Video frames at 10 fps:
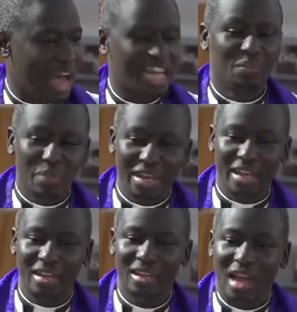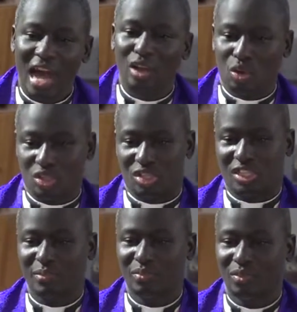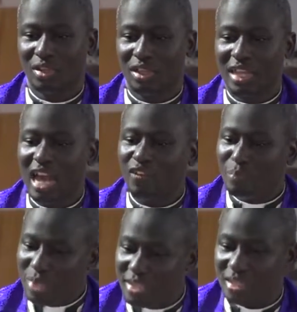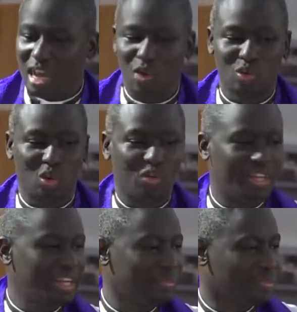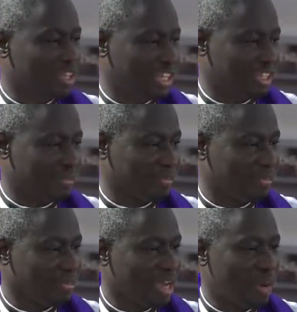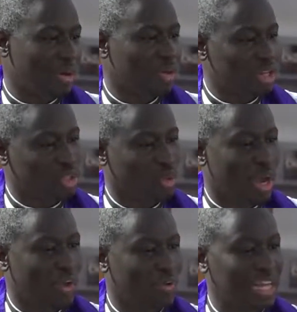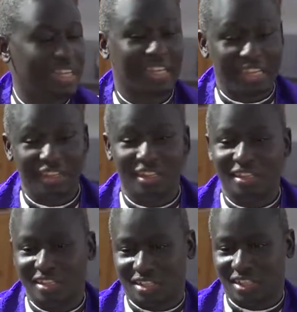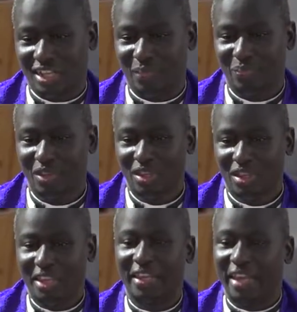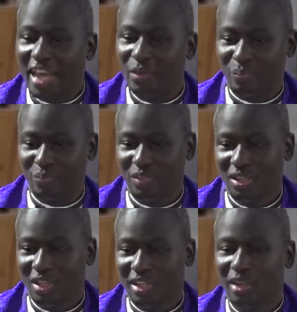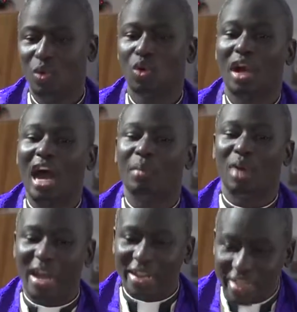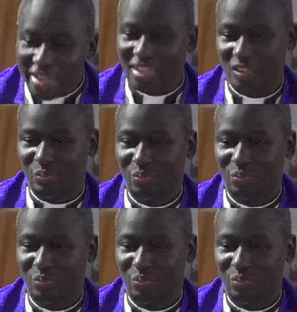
and many are lost. They have missed out on the king. I want to assure you that the king is here. He came, he will come again,